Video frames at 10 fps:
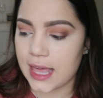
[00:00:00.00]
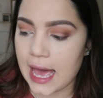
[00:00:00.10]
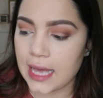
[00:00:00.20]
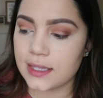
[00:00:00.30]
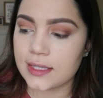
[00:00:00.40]

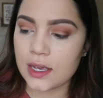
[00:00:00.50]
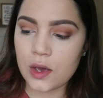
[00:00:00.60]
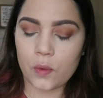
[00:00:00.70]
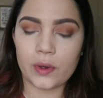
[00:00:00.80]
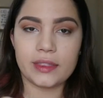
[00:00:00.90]
that
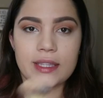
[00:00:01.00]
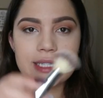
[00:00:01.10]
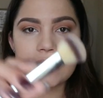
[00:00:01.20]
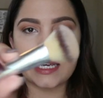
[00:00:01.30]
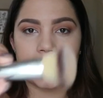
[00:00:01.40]
with
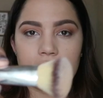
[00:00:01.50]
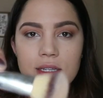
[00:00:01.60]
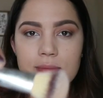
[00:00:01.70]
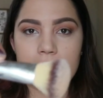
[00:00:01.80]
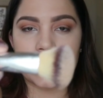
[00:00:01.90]
this It
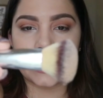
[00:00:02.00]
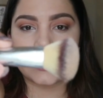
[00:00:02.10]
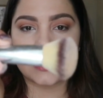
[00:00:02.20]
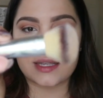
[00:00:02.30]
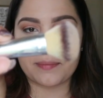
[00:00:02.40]

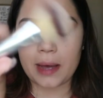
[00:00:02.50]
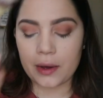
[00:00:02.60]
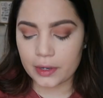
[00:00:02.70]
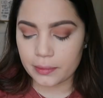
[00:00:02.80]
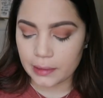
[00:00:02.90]
Cosmetics
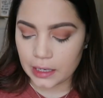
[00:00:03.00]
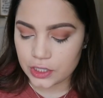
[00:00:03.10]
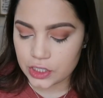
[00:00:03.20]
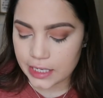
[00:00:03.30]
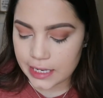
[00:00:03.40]
powder
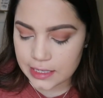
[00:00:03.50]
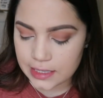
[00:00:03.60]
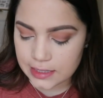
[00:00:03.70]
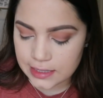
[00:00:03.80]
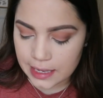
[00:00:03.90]
brush
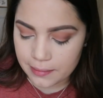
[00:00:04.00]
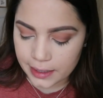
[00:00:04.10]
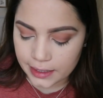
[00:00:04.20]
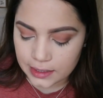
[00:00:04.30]
and set my